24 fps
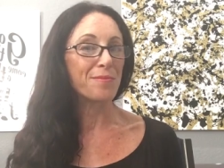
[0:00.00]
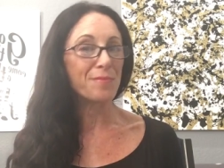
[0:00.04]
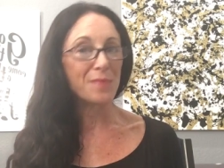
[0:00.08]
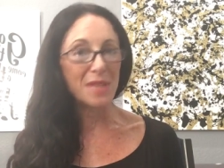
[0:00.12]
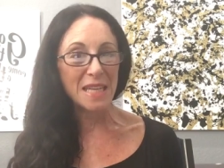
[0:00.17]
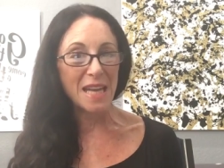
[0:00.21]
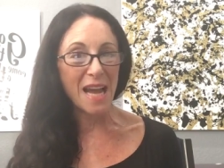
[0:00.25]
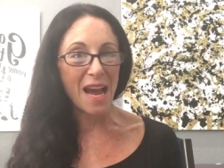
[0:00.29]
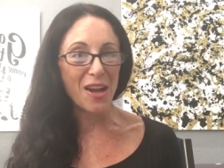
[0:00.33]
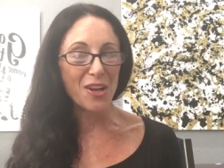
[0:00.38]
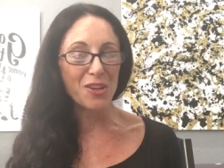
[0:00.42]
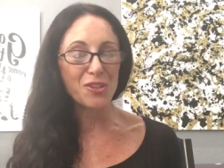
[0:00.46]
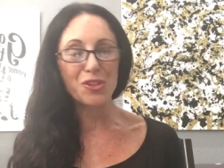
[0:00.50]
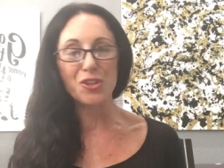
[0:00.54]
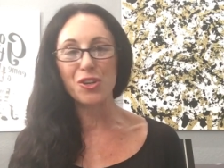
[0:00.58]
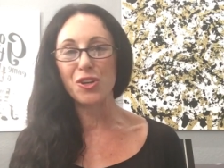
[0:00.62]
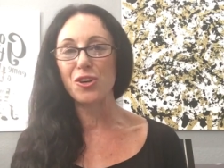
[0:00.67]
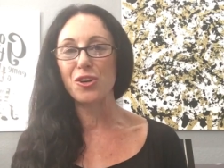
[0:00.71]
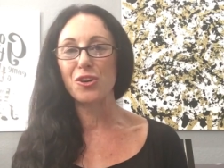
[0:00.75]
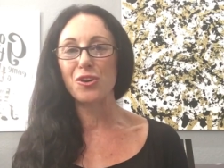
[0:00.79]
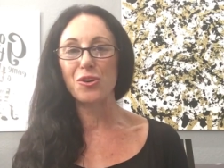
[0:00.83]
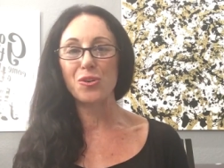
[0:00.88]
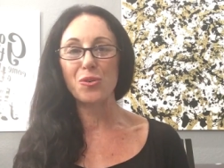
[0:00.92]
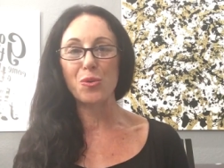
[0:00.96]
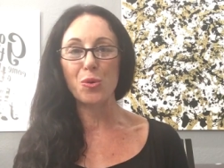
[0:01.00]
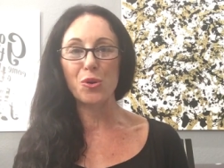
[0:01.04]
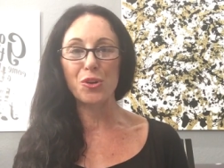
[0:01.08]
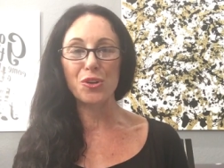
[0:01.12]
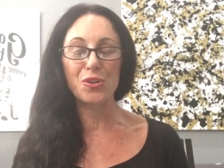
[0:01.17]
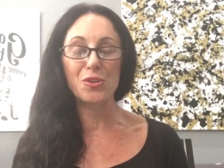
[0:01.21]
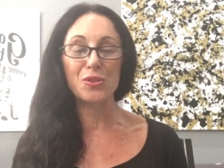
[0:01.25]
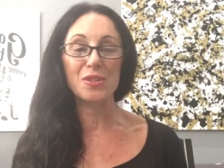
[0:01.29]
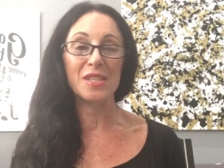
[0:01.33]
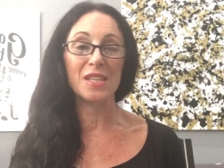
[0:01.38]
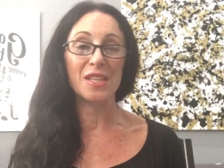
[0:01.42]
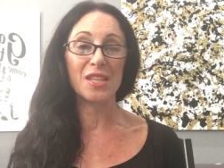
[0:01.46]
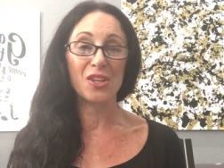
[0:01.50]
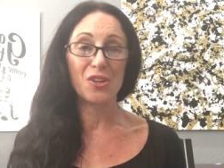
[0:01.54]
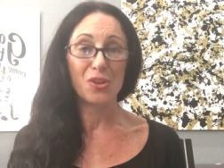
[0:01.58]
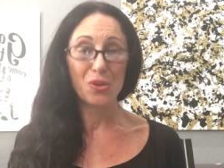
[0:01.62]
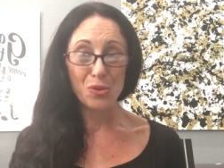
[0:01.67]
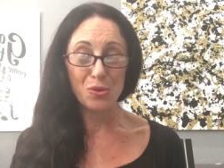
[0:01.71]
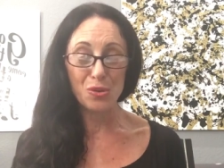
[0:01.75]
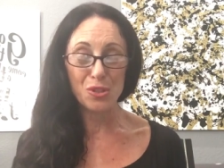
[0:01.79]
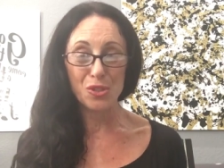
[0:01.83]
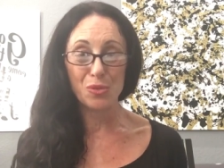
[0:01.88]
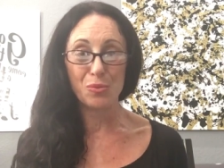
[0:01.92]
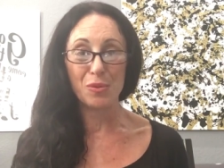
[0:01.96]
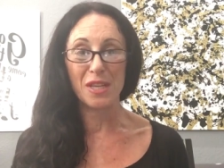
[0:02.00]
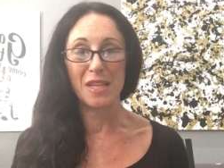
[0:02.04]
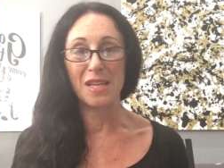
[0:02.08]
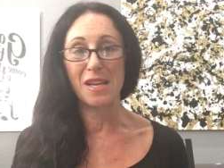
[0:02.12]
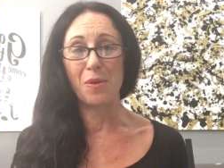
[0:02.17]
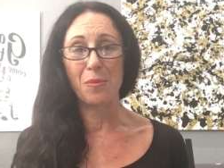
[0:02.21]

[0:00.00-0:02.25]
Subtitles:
Meet Edgar or using Hootsuite.